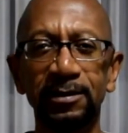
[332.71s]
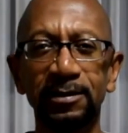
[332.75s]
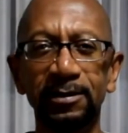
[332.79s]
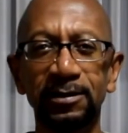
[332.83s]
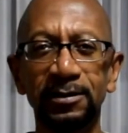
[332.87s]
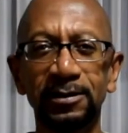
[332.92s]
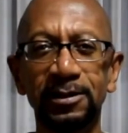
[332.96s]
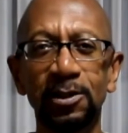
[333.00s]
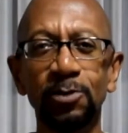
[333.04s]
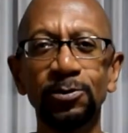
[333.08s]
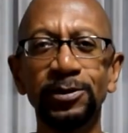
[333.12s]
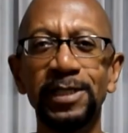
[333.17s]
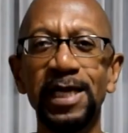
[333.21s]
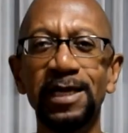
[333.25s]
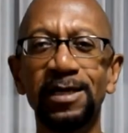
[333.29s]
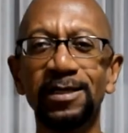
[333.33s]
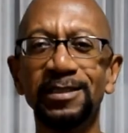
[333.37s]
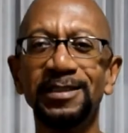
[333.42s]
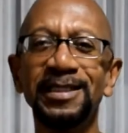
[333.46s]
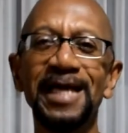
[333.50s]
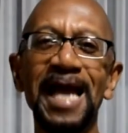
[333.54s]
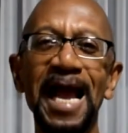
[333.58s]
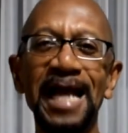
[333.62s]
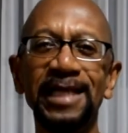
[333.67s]
Don't take a
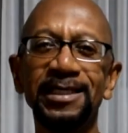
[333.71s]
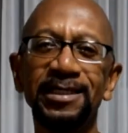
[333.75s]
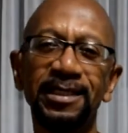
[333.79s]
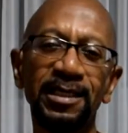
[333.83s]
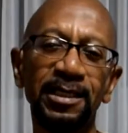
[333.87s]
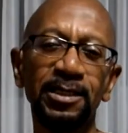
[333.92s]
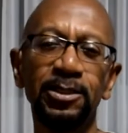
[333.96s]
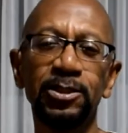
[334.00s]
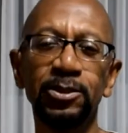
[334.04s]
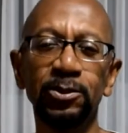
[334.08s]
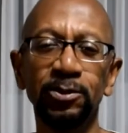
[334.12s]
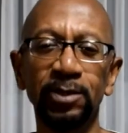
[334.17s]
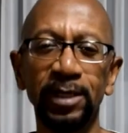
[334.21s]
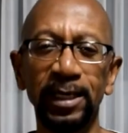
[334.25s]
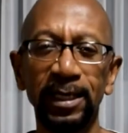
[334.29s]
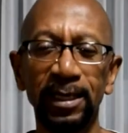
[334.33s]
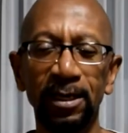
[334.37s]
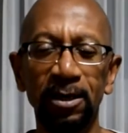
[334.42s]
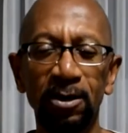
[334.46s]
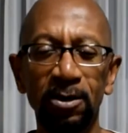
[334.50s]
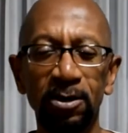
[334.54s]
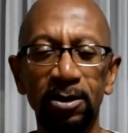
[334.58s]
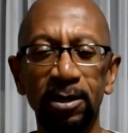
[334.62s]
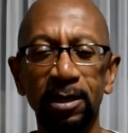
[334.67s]
taxi
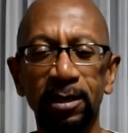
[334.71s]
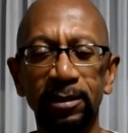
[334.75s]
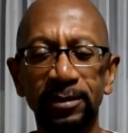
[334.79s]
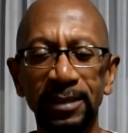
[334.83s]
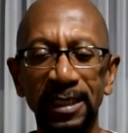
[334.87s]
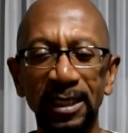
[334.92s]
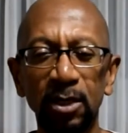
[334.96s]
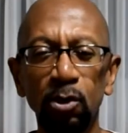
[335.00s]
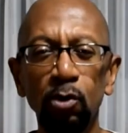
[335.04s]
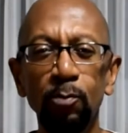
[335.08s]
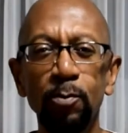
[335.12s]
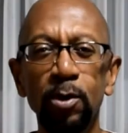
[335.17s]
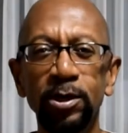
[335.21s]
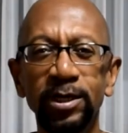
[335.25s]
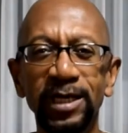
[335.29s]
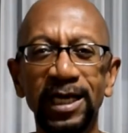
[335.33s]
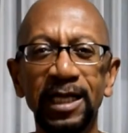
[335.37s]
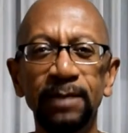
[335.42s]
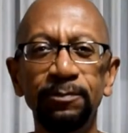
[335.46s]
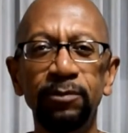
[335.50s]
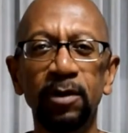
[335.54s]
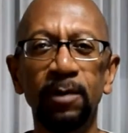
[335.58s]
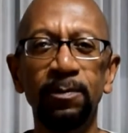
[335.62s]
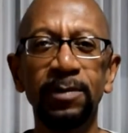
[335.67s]
or an Uber to El
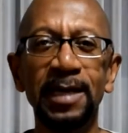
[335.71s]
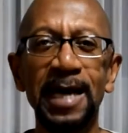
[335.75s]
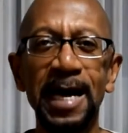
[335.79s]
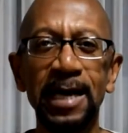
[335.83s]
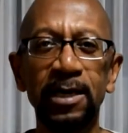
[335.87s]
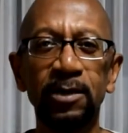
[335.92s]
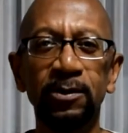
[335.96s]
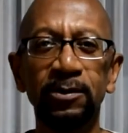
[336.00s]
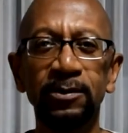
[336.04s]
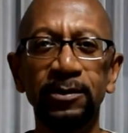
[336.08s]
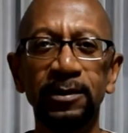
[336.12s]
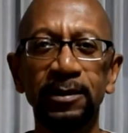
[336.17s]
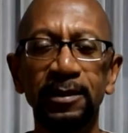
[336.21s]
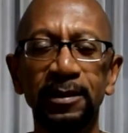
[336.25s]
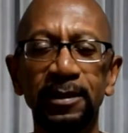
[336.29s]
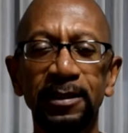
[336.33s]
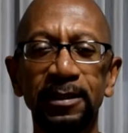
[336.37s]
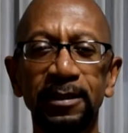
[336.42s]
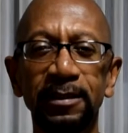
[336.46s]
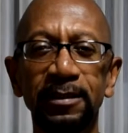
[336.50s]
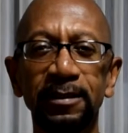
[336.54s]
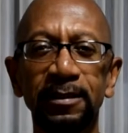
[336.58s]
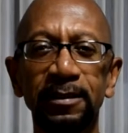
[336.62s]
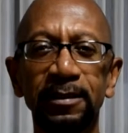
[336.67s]
Poblado
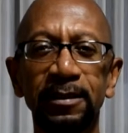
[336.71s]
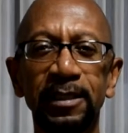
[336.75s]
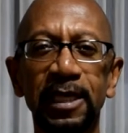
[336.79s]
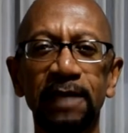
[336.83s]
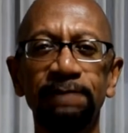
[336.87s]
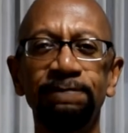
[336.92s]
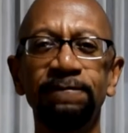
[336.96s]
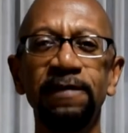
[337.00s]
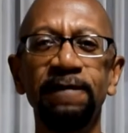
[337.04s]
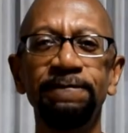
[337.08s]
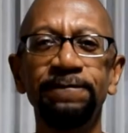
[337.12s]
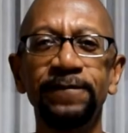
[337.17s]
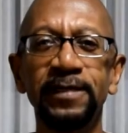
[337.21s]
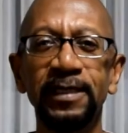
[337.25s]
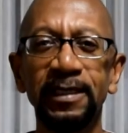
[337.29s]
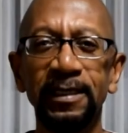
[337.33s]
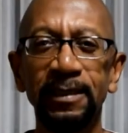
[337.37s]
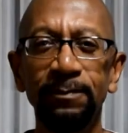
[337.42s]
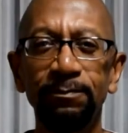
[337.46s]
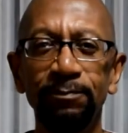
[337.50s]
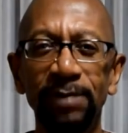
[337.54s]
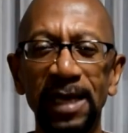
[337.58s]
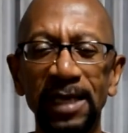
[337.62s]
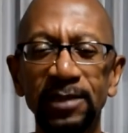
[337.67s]
to get 50
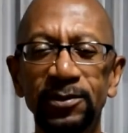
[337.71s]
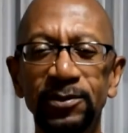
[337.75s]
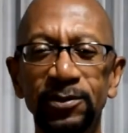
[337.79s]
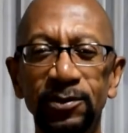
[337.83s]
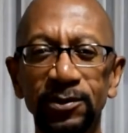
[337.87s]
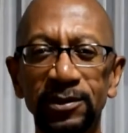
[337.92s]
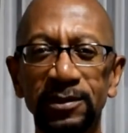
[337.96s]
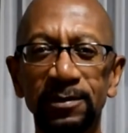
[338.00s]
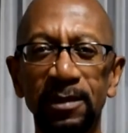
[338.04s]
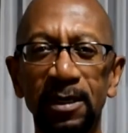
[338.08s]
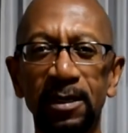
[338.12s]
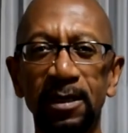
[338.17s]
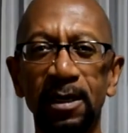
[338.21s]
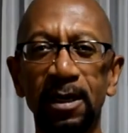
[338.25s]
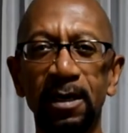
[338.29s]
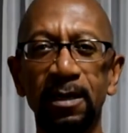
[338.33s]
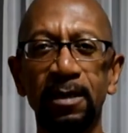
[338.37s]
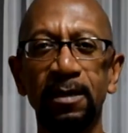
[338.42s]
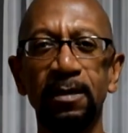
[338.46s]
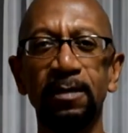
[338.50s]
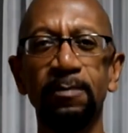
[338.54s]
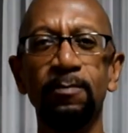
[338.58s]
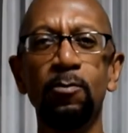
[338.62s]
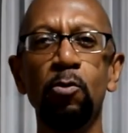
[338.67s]
pesos
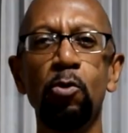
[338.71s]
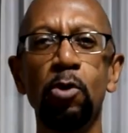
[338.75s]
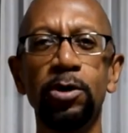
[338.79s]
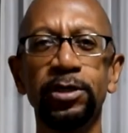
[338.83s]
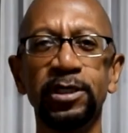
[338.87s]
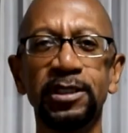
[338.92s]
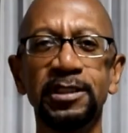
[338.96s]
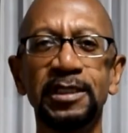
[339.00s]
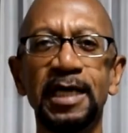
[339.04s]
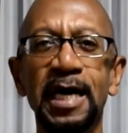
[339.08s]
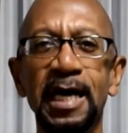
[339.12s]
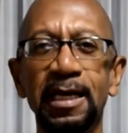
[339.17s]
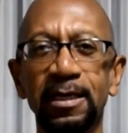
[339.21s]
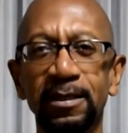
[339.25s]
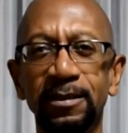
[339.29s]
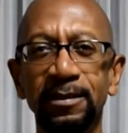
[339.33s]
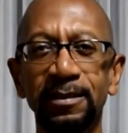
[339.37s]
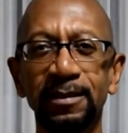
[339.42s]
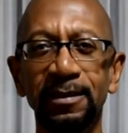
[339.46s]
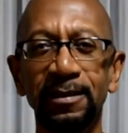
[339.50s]
more than $1.